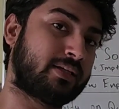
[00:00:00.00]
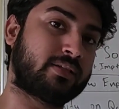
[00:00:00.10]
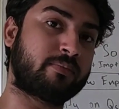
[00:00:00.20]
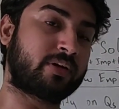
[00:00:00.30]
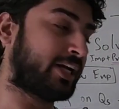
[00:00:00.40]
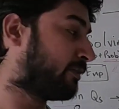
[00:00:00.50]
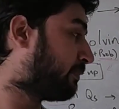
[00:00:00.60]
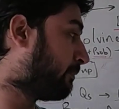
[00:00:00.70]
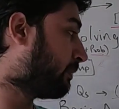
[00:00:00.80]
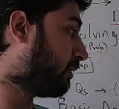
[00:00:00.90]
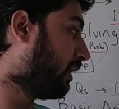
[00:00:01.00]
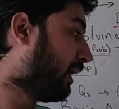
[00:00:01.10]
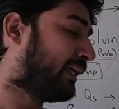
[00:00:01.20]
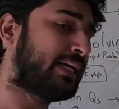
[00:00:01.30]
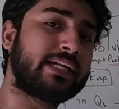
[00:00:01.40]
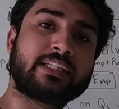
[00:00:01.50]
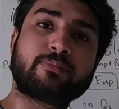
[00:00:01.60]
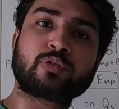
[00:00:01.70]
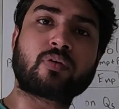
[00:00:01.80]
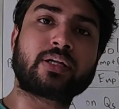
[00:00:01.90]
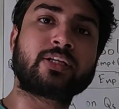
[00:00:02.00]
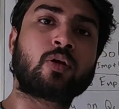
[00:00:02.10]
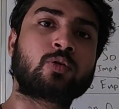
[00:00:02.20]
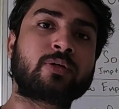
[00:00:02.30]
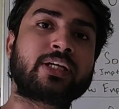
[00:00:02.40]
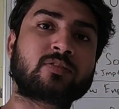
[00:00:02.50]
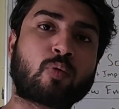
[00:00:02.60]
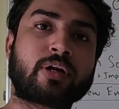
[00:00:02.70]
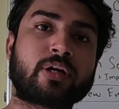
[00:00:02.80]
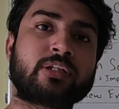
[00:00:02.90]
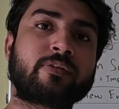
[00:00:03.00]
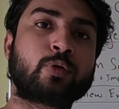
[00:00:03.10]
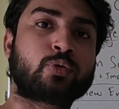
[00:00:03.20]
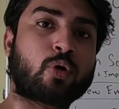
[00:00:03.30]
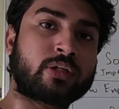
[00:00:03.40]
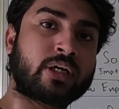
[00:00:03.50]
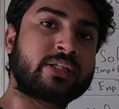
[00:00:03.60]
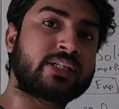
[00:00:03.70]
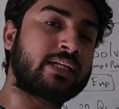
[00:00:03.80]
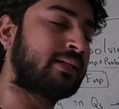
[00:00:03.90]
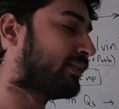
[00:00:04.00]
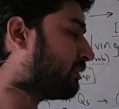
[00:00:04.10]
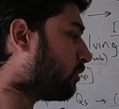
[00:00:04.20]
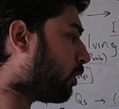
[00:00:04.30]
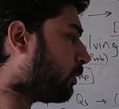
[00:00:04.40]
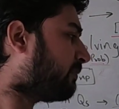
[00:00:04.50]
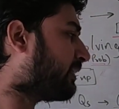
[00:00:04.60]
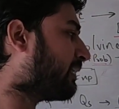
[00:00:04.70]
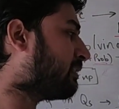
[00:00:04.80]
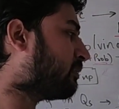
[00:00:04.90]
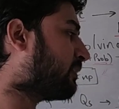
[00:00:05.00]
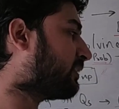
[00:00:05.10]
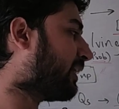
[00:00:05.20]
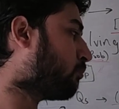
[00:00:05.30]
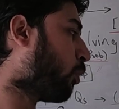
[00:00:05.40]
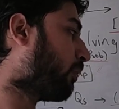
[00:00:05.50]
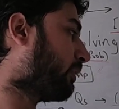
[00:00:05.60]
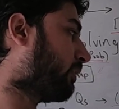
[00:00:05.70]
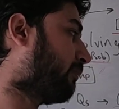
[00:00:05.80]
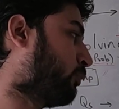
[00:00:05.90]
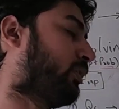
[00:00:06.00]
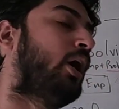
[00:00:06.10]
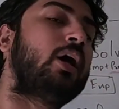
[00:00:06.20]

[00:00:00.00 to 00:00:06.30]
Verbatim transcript: some great people. Keerthi Boswani also takes mock interviews on her channel. There's a lot of channels which take mock interviews.